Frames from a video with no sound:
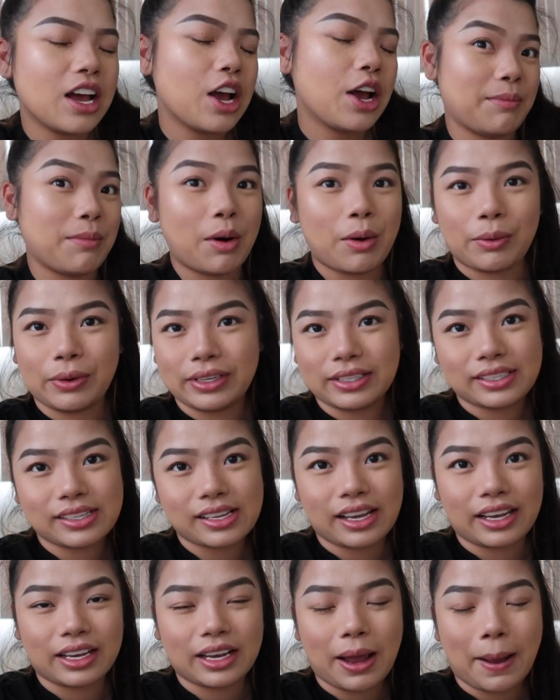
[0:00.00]
I'm always
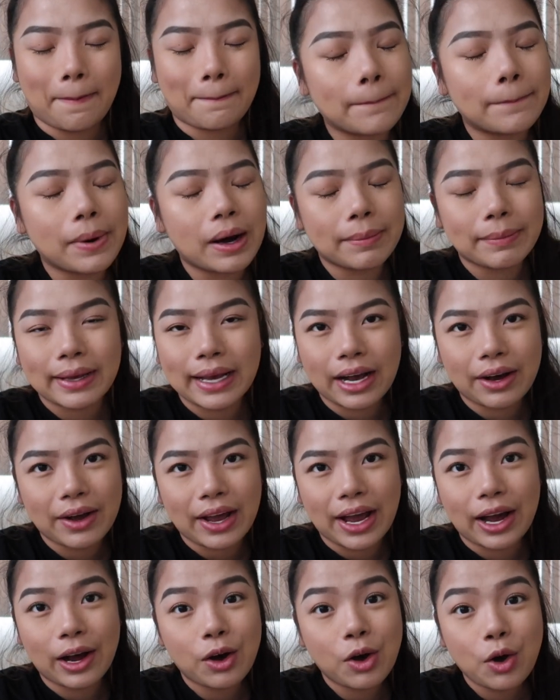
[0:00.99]
like bumming out
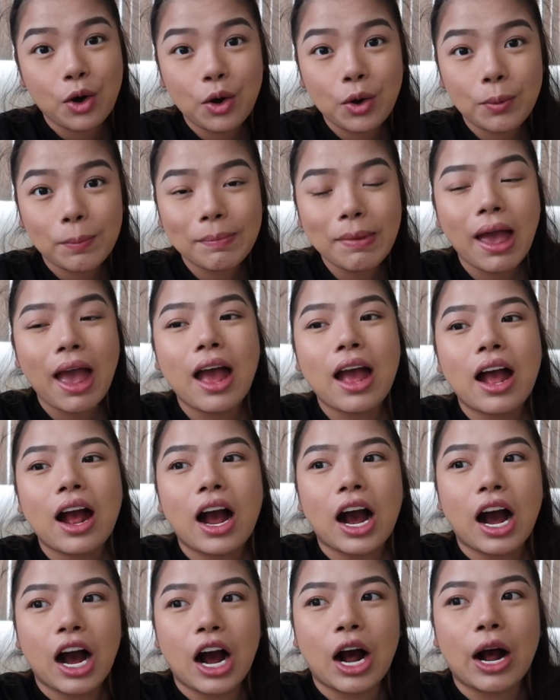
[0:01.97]
at home.
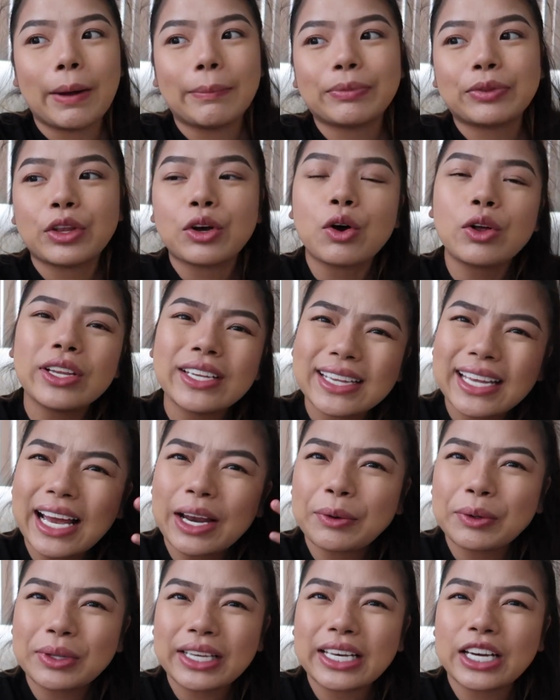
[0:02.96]
Um, the only thing
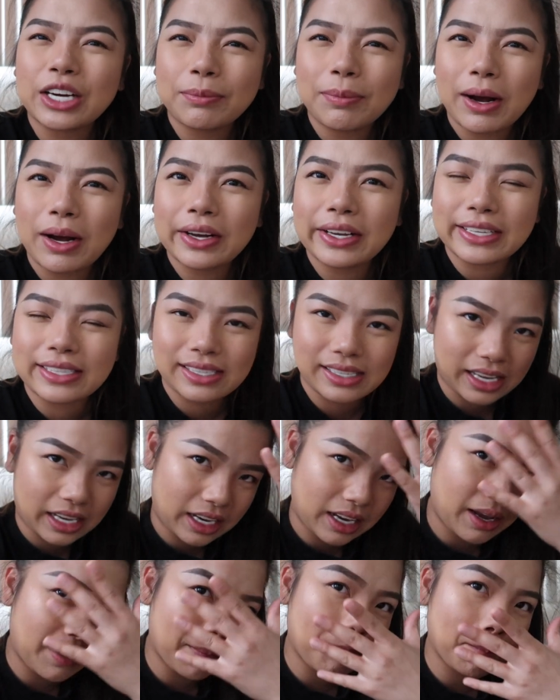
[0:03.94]
I really care about is
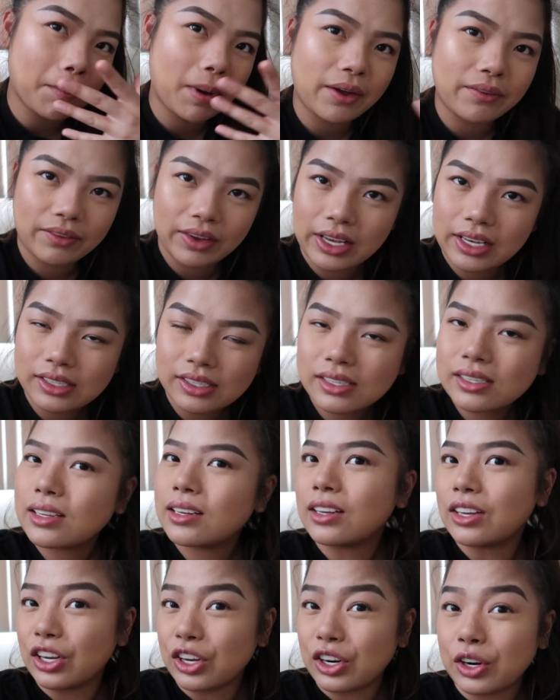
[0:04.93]
like my face,
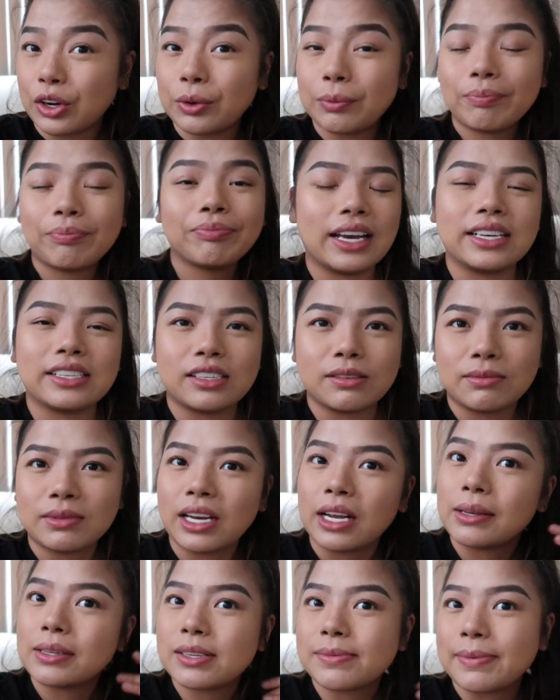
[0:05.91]
you know? And
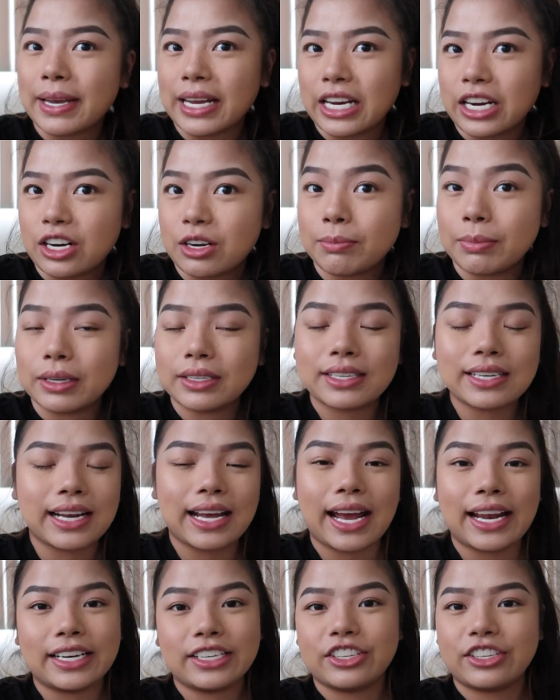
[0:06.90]
sometimes my hair, but
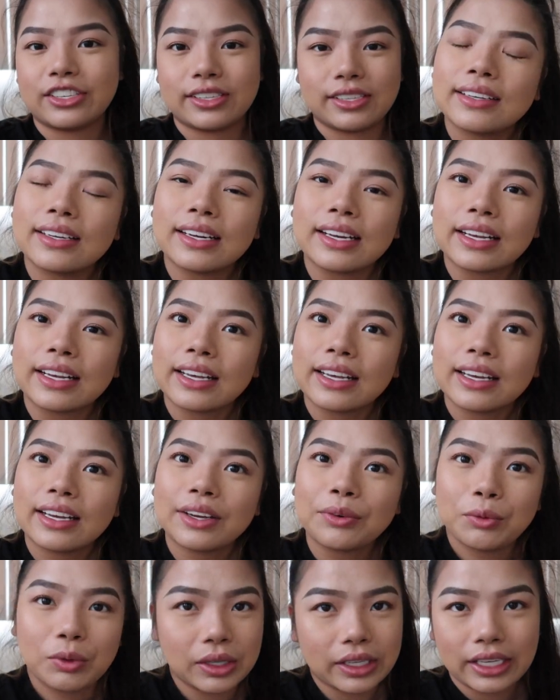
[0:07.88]
today I just didn't
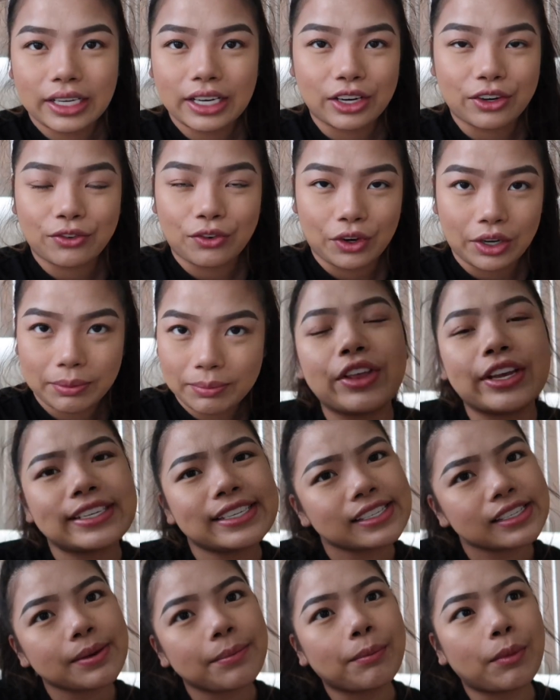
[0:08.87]
really care for
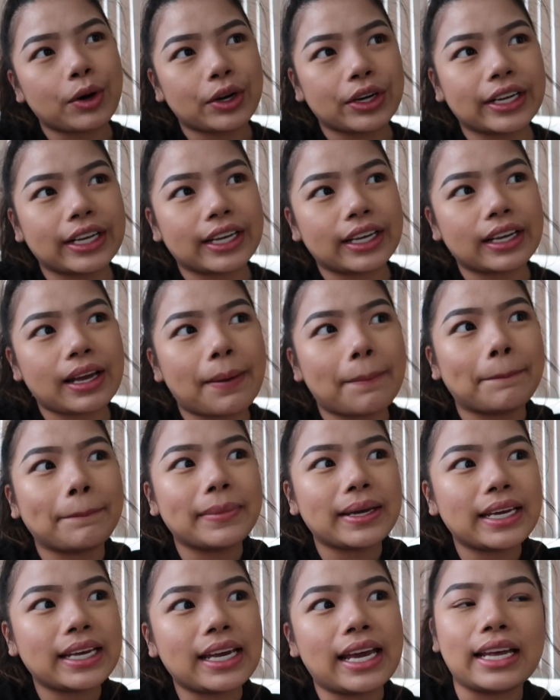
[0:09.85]
This morning,
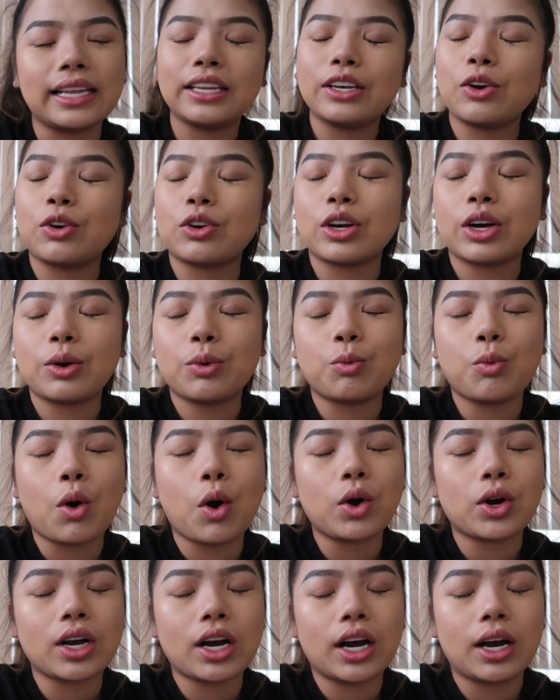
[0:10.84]
me and Leona
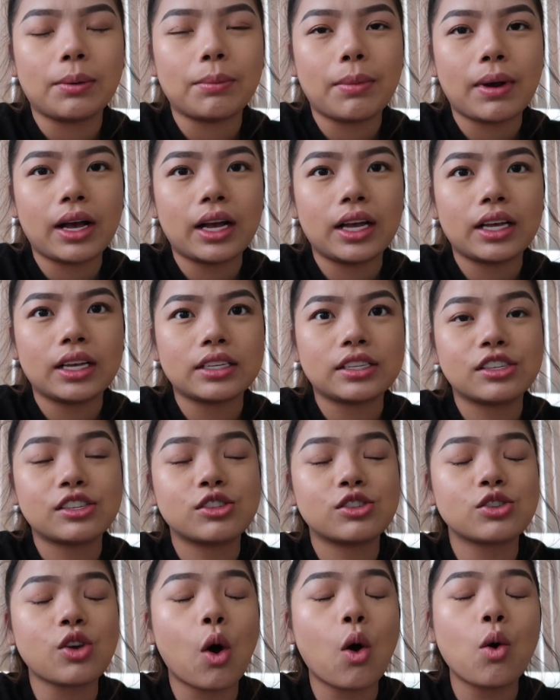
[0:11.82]
woke up
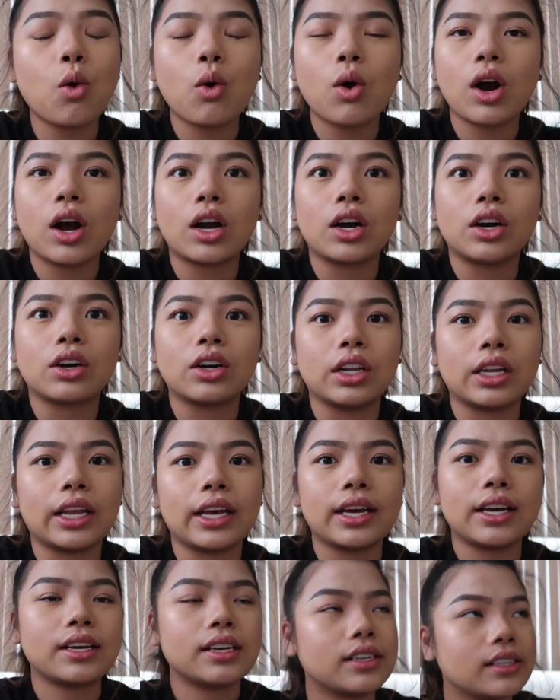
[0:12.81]
so early.